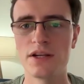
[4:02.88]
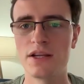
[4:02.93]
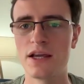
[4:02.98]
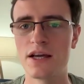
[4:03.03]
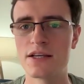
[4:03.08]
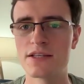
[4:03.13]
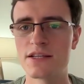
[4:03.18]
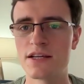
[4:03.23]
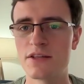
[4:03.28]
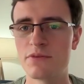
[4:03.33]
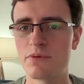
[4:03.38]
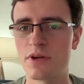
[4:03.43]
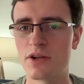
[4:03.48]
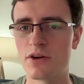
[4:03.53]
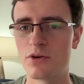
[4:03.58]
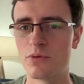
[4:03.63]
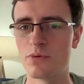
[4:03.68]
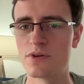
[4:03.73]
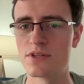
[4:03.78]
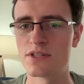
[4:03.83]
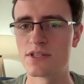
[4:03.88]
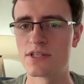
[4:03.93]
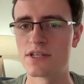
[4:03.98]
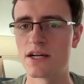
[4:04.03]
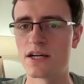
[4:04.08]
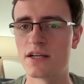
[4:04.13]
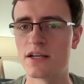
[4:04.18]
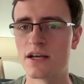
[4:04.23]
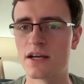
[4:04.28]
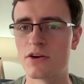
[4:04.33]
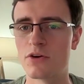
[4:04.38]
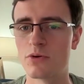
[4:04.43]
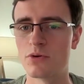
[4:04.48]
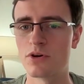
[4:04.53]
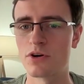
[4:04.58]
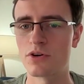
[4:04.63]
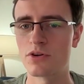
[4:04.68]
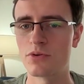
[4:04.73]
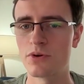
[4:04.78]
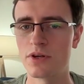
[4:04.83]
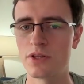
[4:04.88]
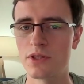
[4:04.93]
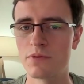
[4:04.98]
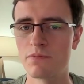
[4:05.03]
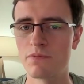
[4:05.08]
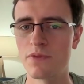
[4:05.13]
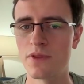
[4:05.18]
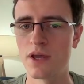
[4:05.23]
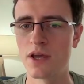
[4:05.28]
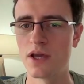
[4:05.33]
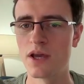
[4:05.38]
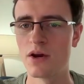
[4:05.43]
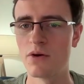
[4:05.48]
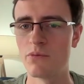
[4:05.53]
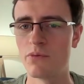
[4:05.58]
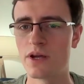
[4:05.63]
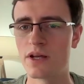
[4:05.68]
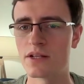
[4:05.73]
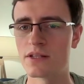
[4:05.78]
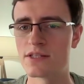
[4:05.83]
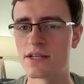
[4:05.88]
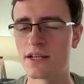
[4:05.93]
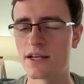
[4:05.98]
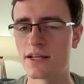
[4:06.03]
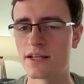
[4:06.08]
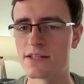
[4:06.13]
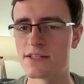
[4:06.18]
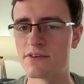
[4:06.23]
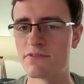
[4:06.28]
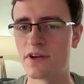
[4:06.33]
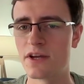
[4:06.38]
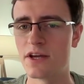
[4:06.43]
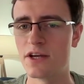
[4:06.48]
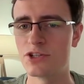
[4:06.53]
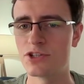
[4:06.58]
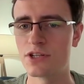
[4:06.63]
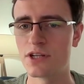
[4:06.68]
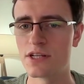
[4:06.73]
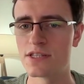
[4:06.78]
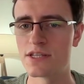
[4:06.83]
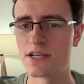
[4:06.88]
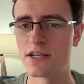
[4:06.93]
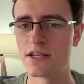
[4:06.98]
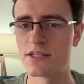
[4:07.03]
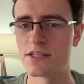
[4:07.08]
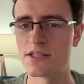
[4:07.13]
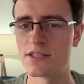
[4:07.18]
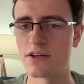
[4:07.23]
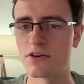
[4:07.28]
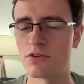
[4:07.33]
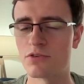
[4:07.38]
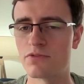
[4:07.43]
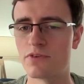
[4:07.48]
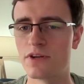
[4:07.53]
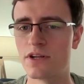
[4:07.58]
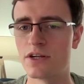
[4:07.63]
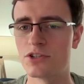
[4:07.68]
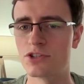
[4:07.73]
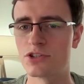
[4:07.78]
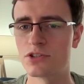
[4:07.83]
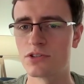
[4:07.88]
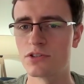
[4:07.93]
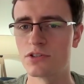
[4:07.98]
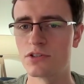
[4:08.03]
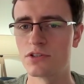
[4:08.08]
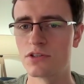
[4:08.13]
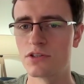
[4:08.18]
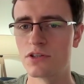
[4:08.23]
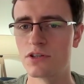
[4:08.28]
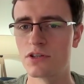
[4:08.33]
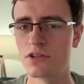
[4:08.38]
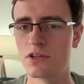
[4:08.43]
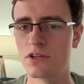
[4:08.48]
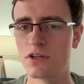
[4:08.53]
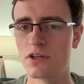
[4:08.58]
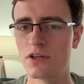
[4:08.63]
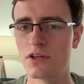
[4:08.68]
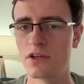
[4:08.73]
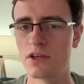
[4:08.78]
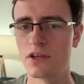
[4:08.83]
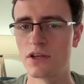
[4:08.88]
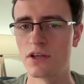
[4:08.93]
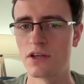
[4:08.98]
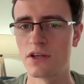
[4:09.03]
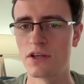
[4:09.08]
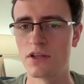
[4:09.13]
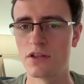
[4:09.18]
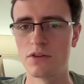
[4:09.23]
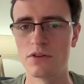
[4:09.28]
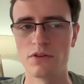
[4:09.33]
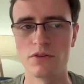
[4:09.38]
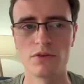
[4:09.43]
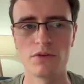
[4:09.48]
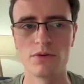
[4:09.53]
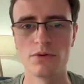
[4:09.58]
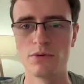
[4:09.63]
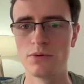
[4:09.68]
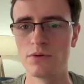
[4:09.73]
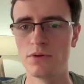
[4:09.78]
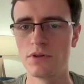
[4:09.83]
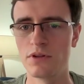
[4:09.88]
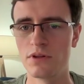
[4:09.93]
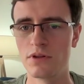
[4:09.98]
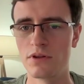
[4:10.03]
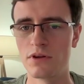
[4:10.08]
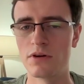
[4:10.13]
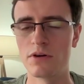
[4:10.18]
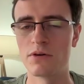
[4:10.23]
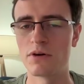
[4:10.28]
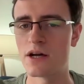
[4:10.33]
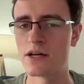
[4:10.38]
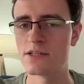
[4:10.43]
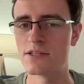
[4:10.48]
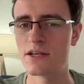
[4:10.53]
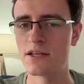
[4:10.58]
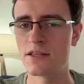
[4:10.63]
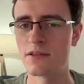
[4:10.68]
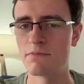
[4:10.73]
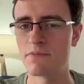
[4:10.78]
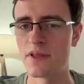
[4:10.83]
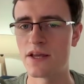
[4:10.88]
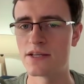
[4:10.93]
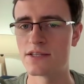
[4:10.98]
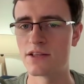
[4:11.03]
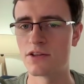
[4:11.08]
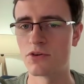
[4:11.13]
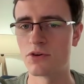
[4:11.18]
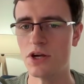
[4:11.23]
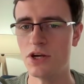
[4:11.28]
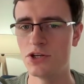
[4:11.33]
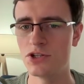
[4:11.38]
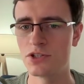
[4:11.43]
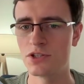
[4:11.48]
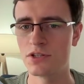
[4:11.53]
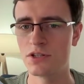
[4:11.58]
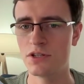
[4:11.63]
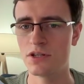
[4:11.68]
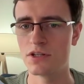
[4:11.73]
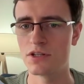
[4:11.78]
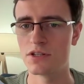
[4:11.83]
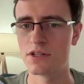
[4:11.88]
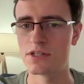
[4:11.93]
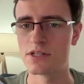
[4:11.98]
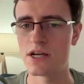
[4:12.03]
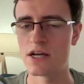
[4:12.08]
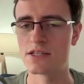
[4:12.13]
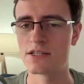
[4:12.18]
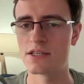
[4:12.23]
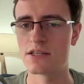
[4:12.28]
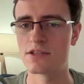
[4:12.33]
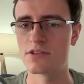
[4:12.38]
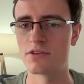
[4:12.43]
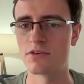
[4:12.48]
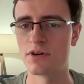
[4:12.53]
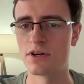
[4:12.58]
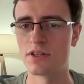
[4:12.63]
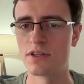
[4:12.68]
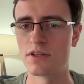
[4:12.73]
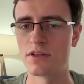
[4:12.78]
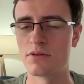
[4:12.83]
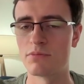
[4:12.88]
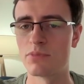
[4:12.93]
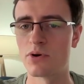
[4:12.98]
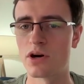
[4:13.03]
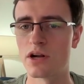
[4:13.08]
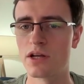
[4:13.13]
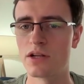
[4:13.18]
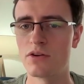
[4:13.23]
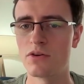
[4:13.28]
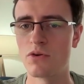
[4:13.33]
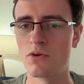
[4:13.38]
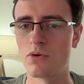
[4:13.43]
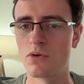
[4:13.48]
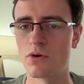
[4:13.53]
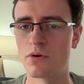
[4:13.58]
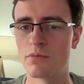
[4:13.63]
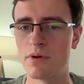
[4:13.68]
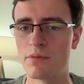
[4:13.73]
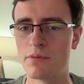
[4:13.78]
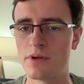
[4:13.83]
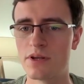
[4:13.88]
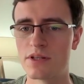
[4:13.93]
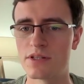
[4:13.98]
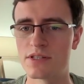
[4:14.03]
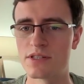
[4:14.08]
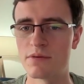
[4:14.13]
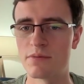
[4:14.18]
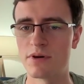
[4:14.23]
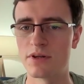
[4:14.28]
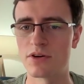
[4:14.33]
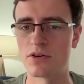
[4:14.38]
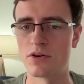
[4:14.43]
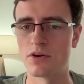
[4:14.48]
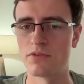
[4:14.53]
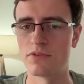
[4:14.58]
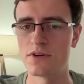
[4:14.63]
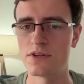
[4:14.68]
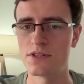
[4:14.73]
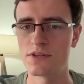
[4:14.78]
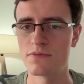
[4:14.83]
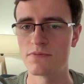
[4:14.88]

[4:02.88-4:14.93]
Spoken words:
asset, we can always assign an owner to it. We can select classification. Let's say this is a confidential tool asset. Asset location, this asset is located in Berlin or maybe in some other office.